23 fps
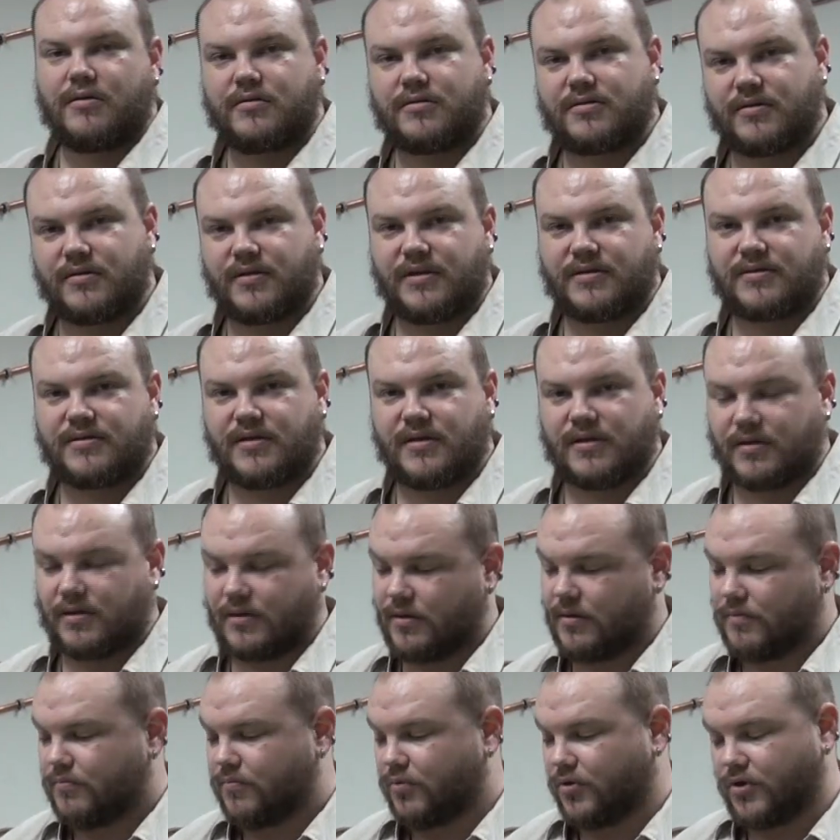So that's it.
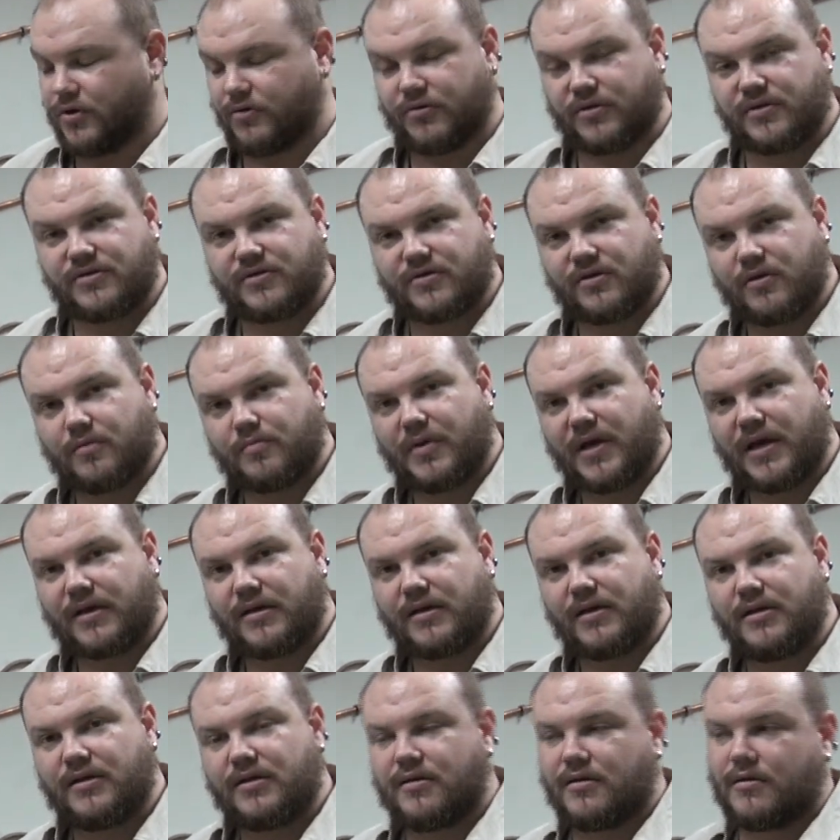Put your insert back
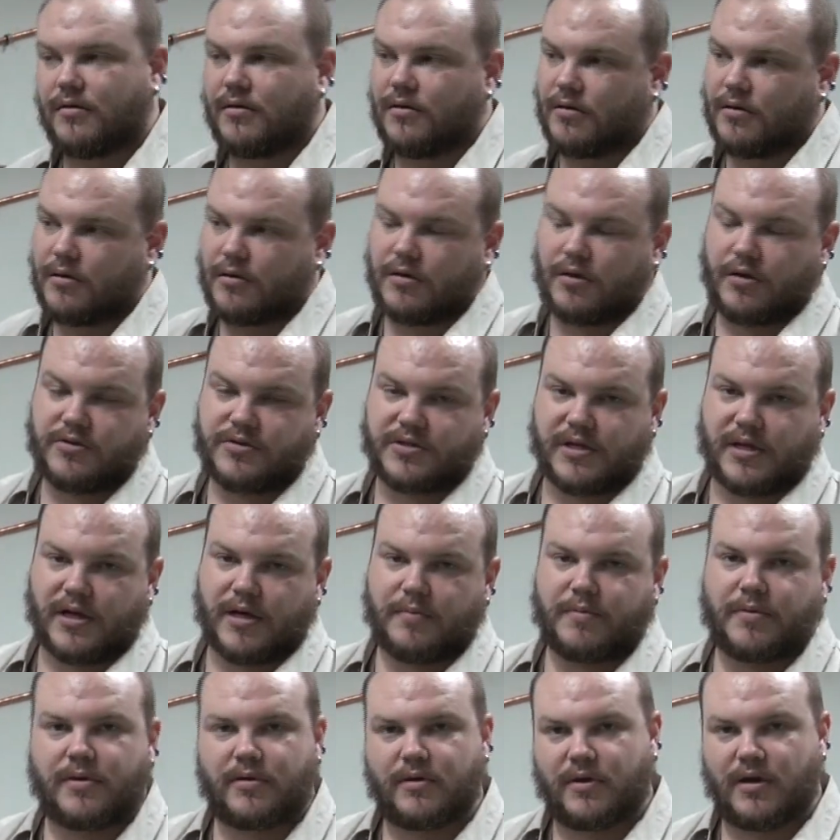in, close it
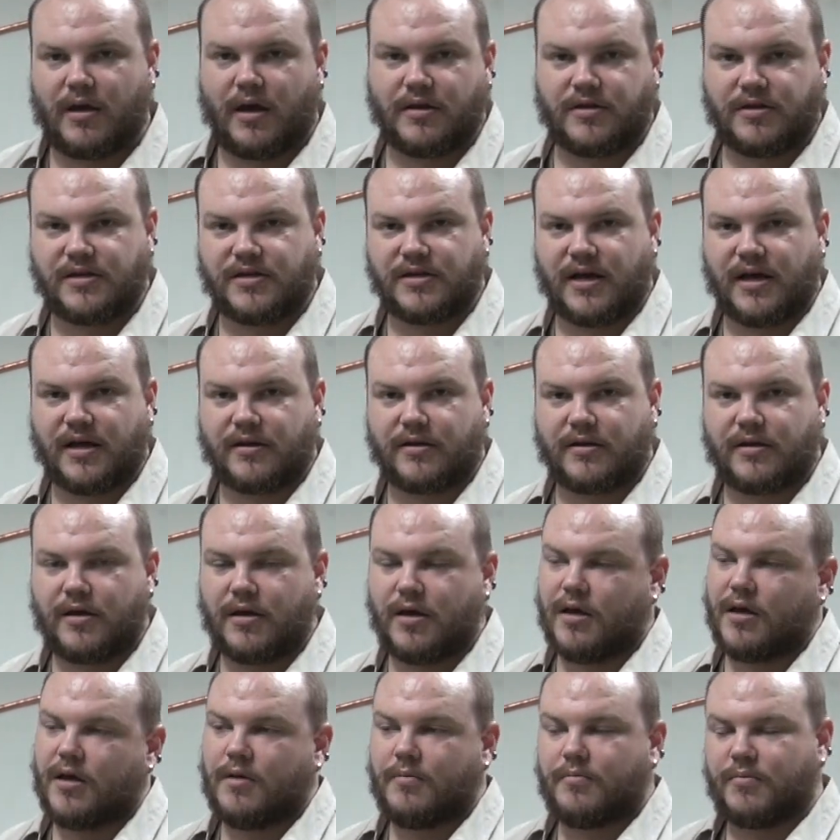up, and you're done.
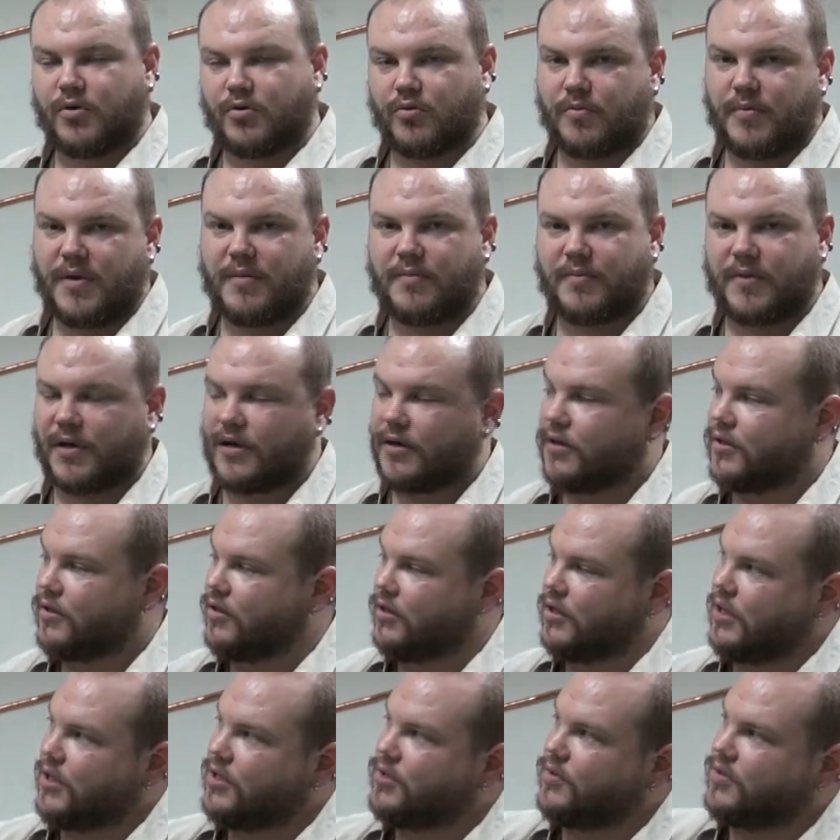But remember,
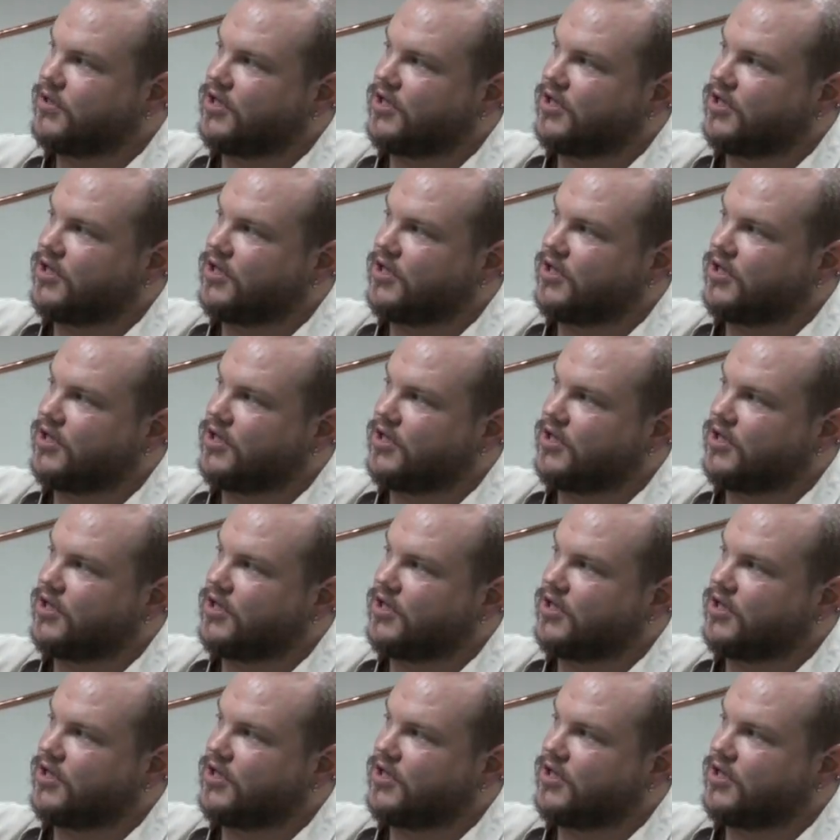you need to